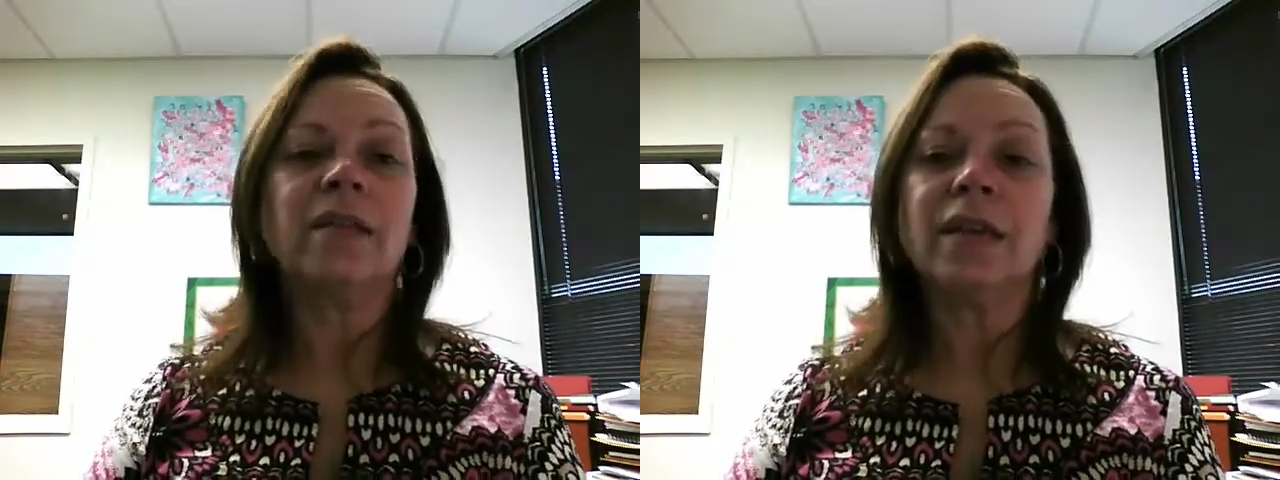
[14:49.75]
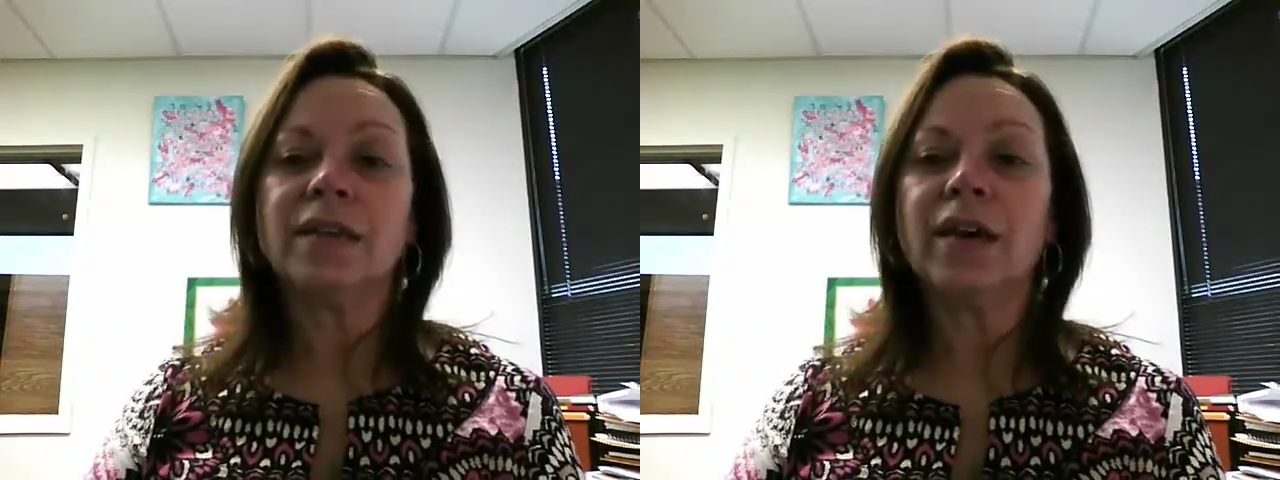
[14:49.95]

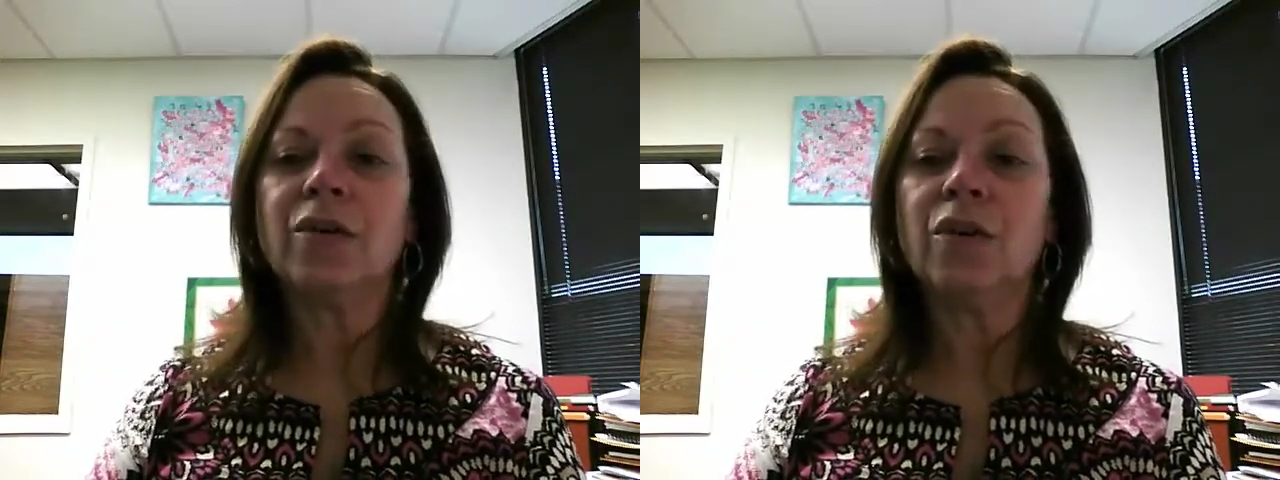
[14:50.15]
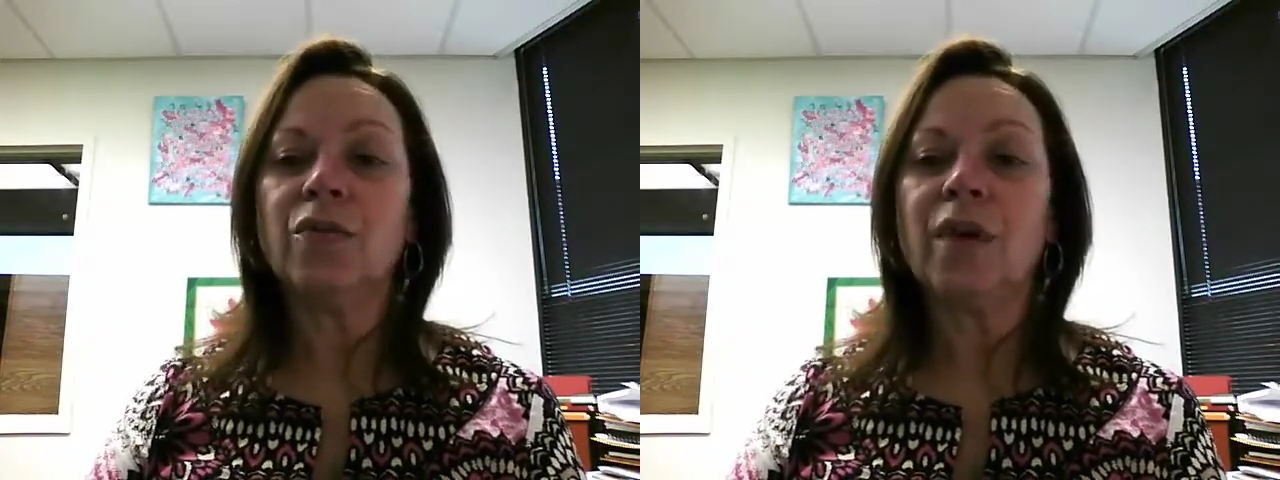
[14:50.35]
They tell
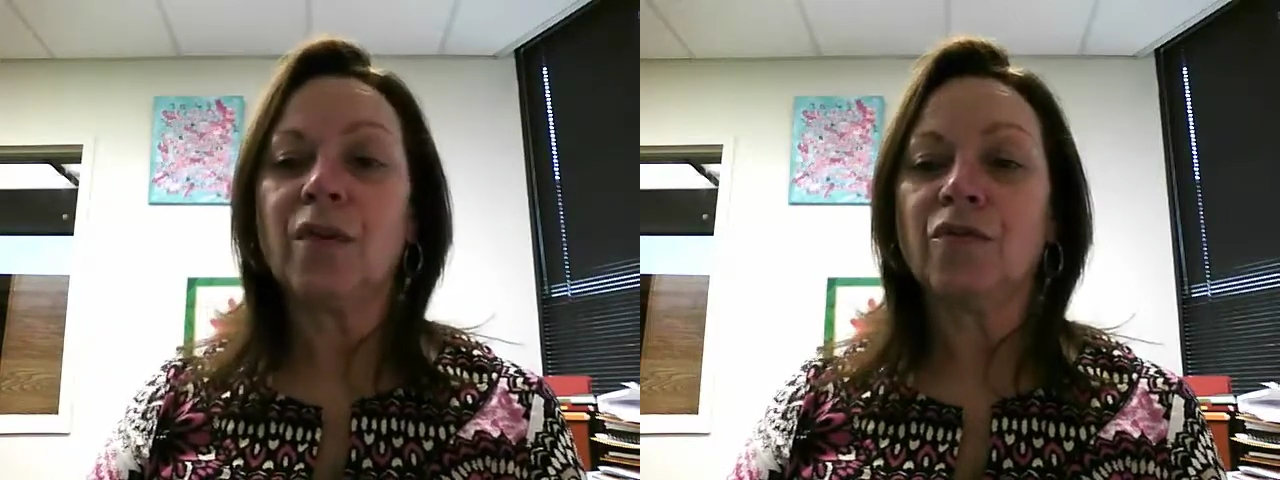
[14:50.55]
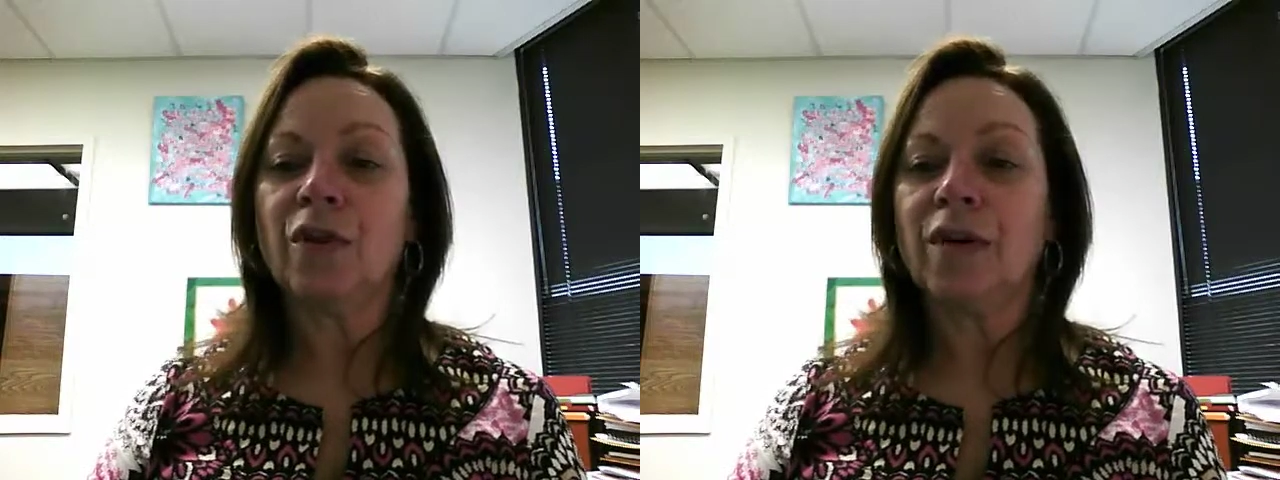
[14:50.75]
you
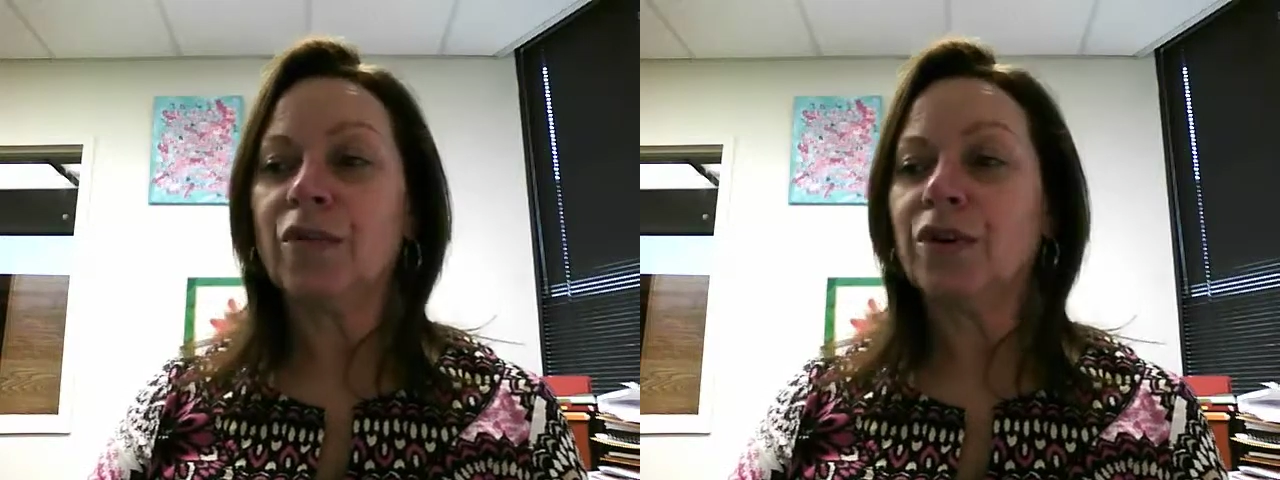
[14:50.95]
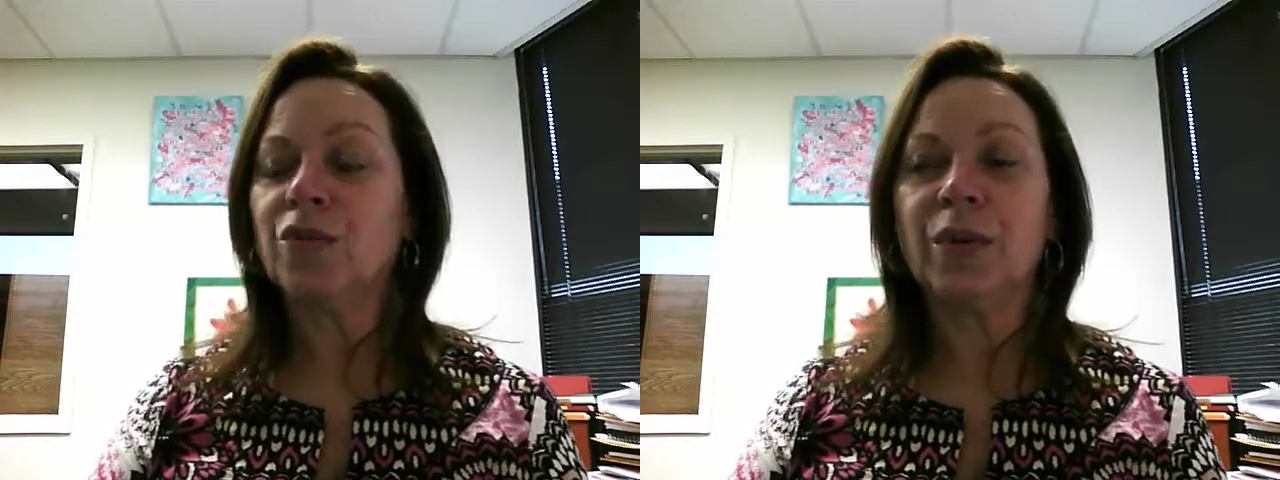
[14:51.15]
that for
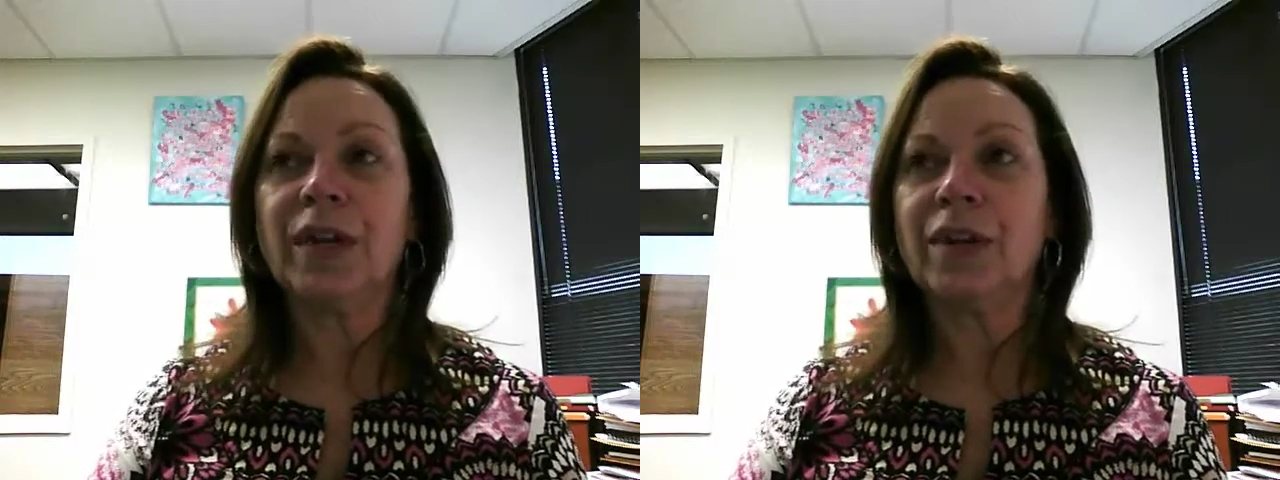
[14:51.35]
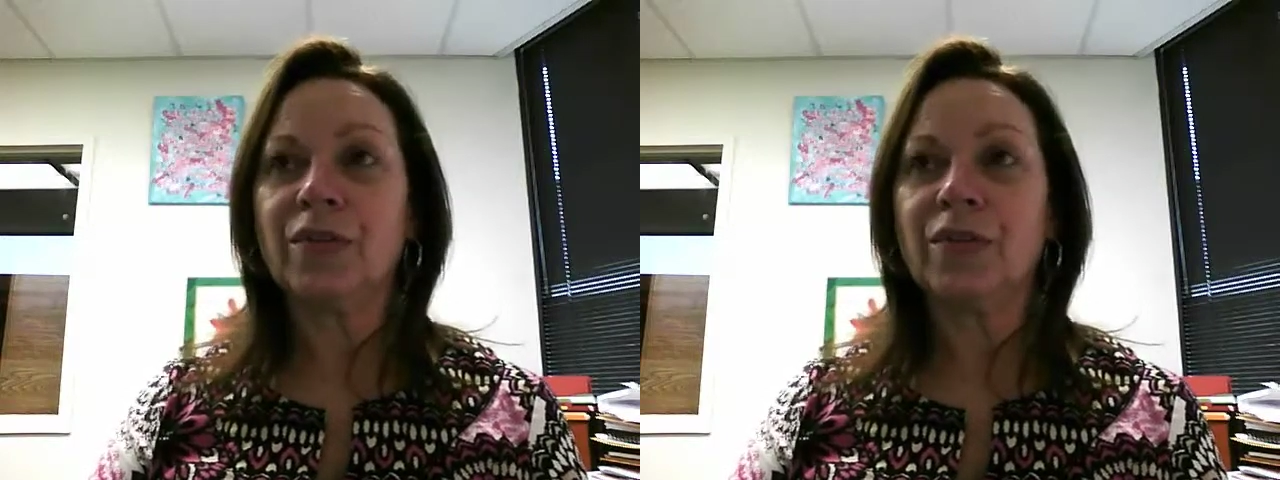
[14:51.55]
every 20